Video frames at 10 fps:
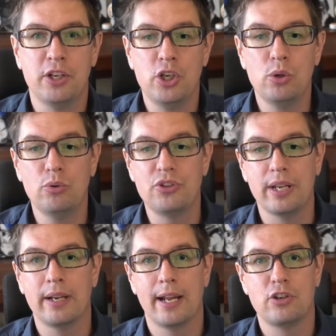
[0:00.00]
used
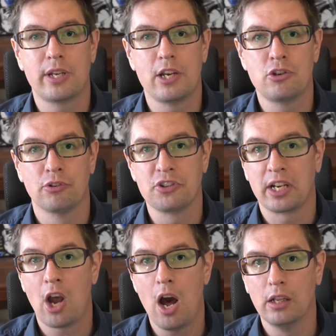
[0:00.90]
in educational
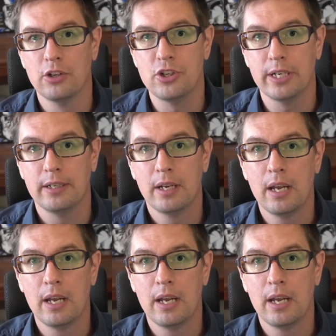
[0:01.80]
psychology,